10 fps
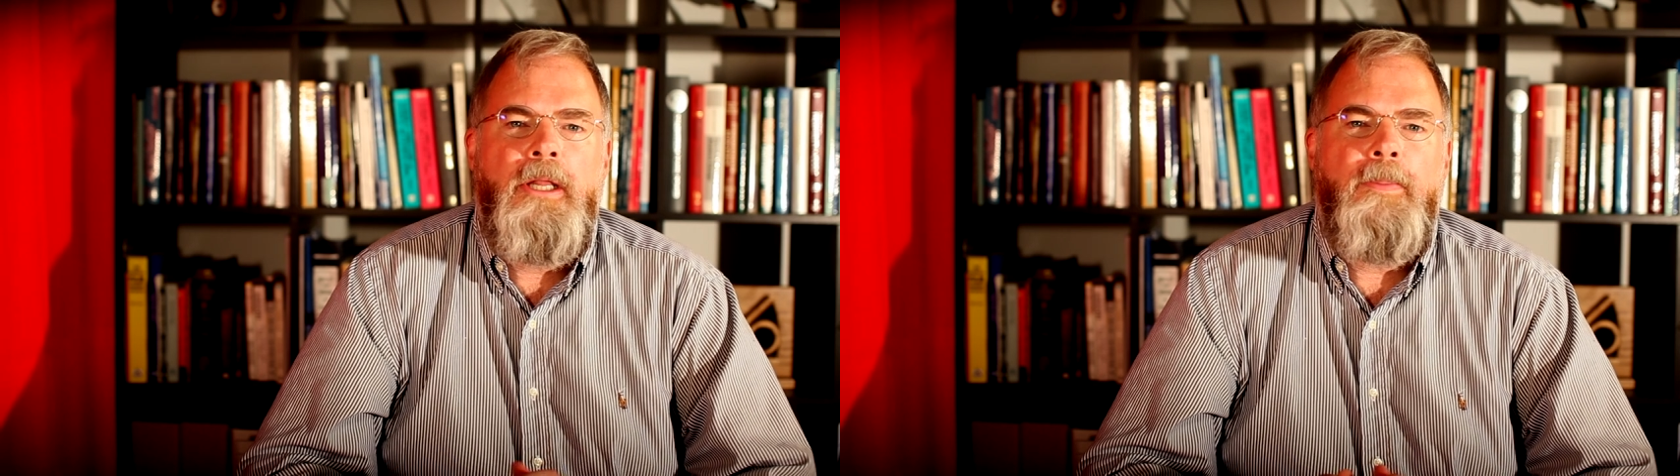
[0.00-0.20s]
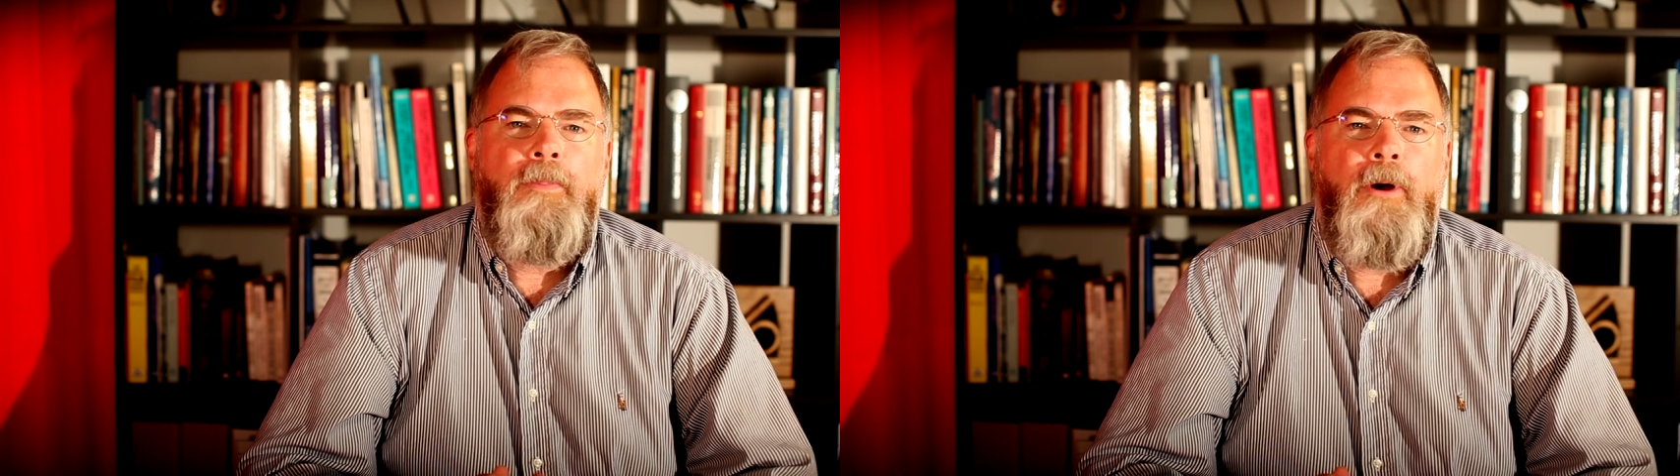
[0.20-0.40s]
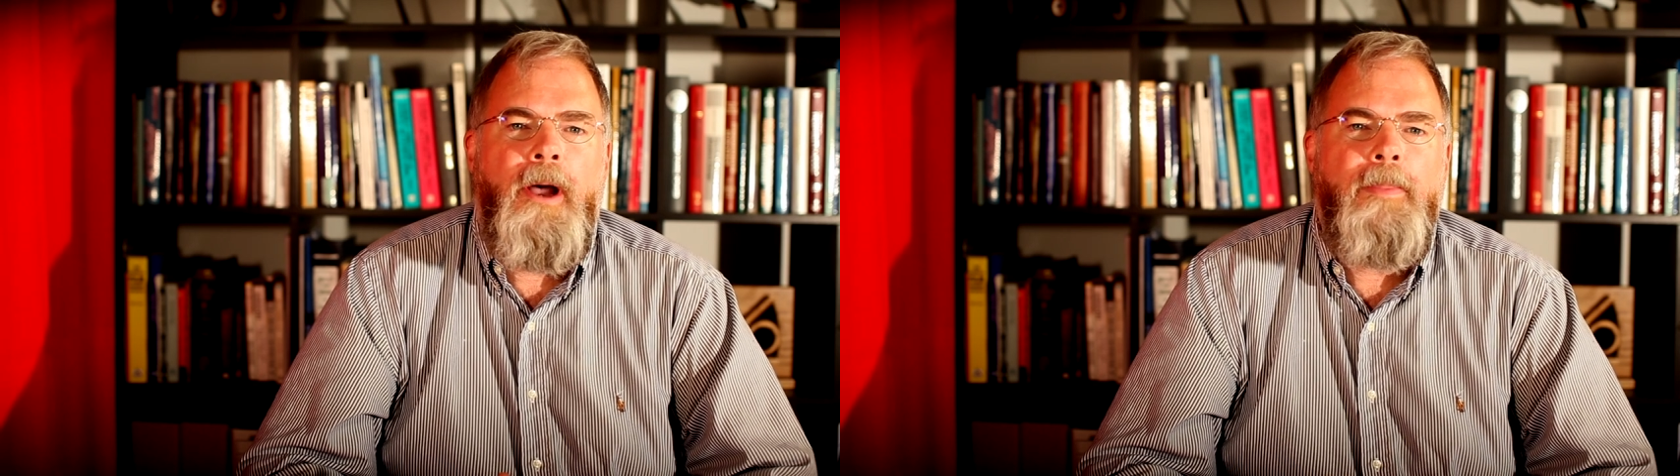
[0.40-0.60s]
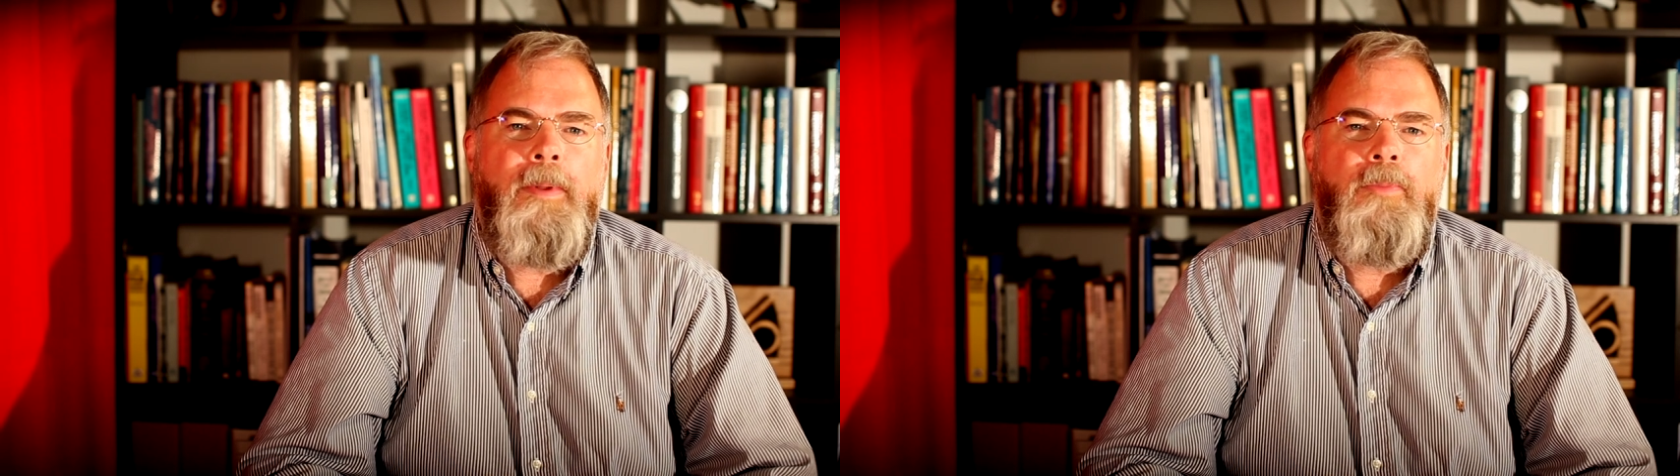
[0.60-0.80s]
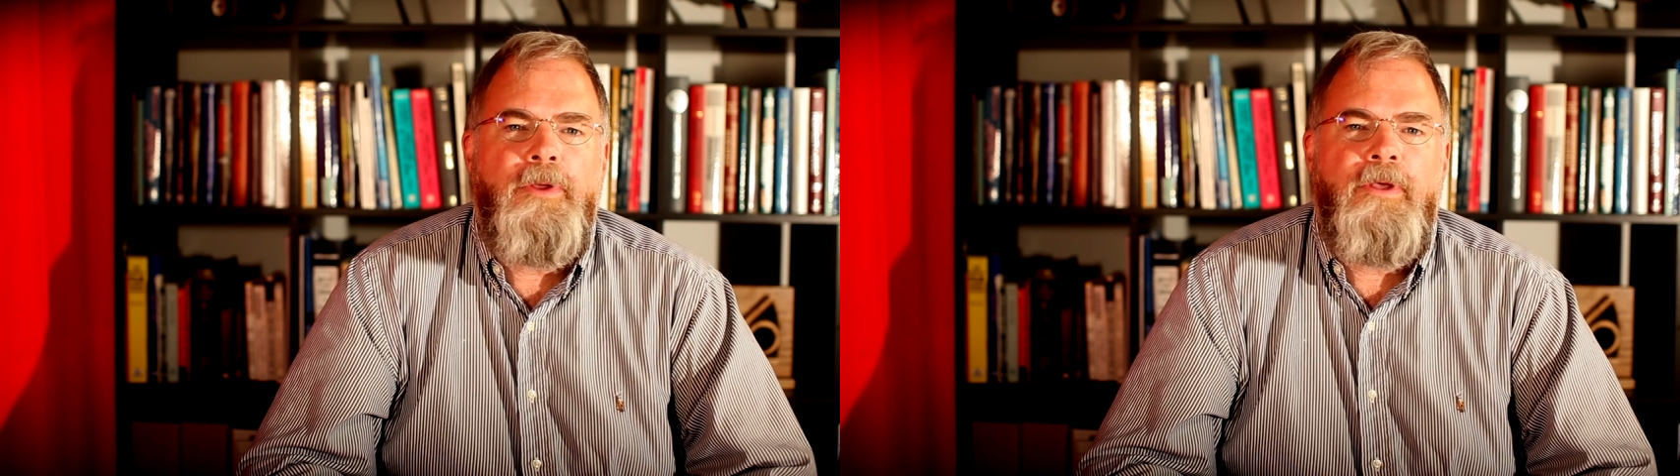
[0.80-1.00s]
The
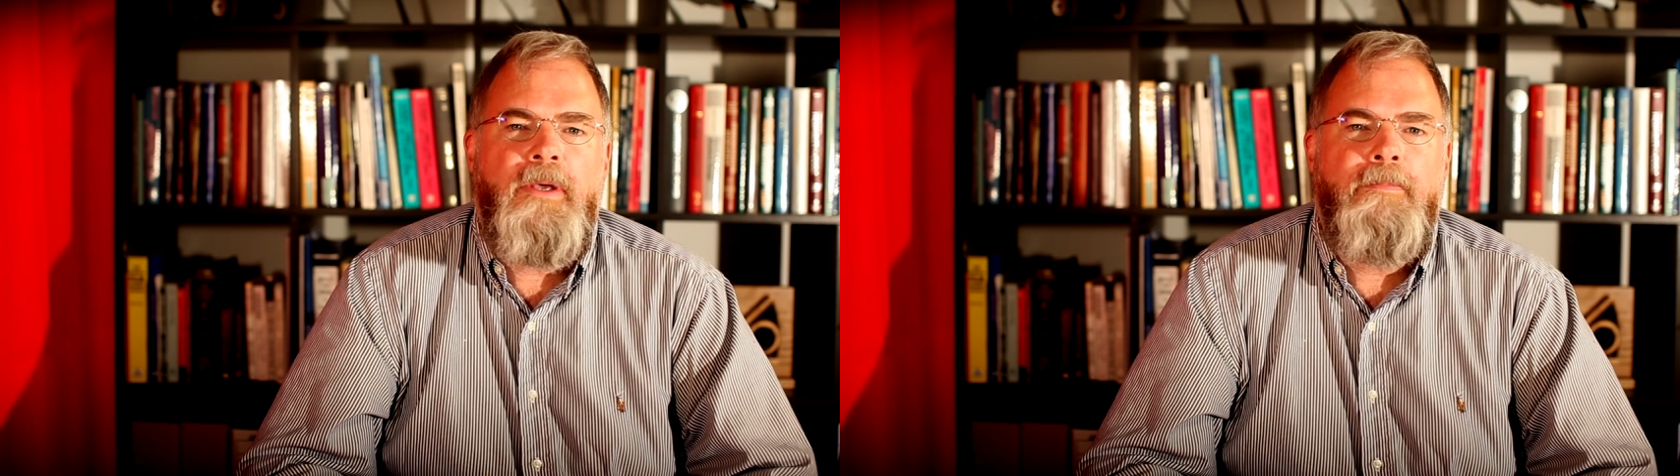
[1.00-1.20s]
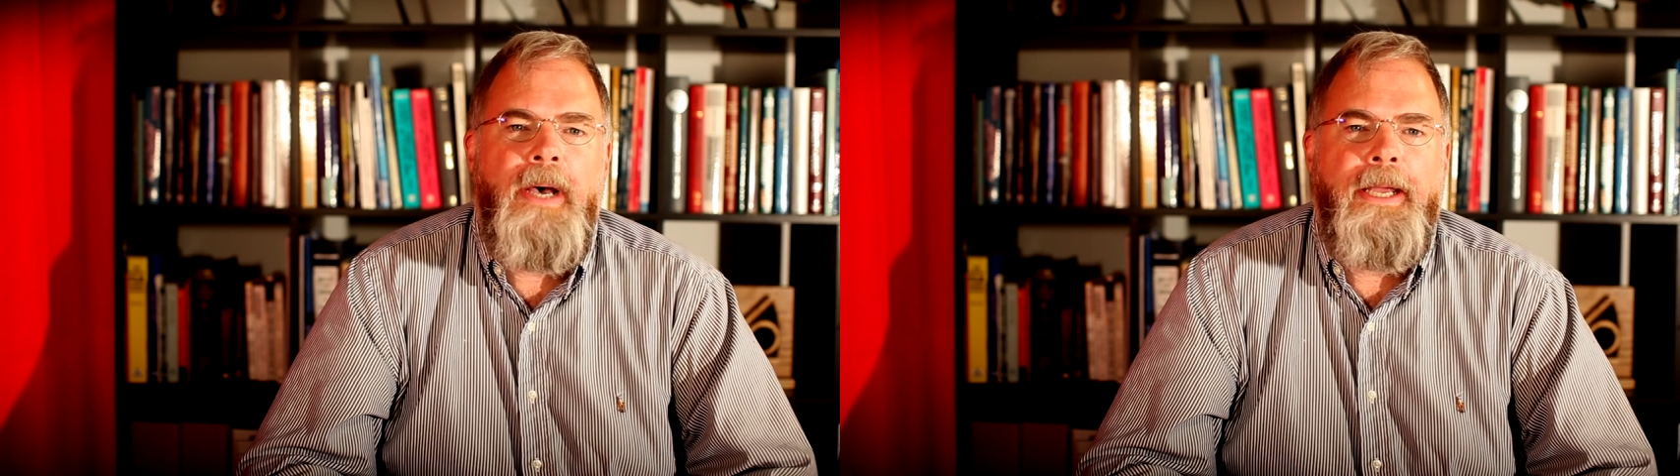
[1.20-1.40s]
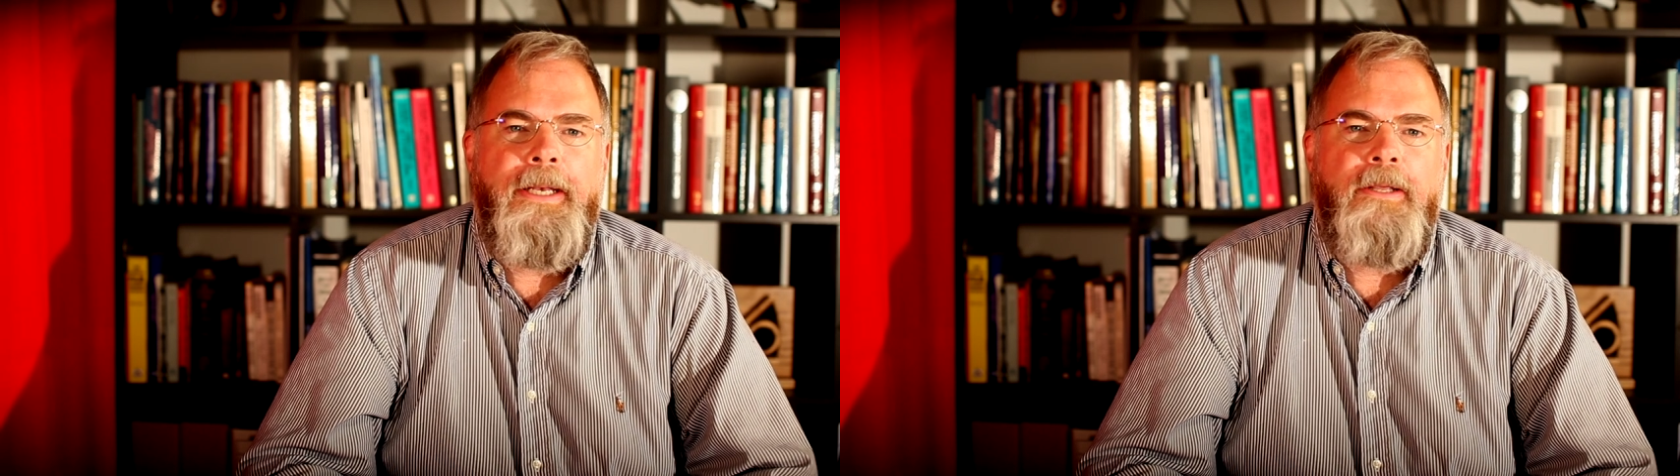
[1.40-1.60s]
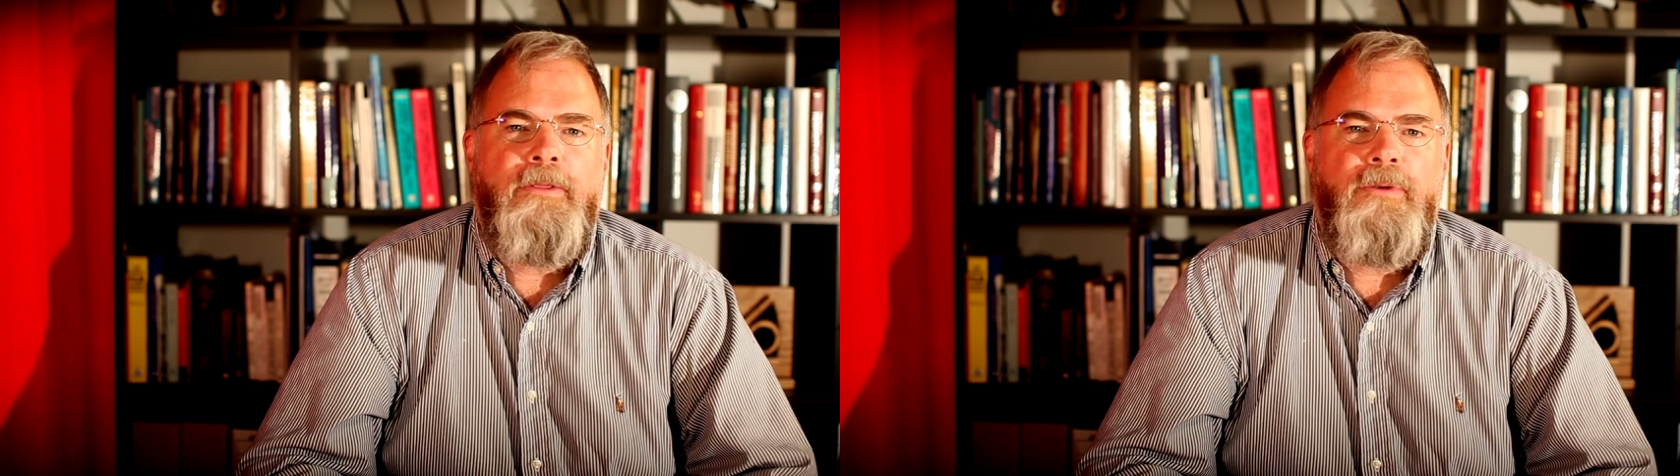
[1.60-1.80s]
problem with combining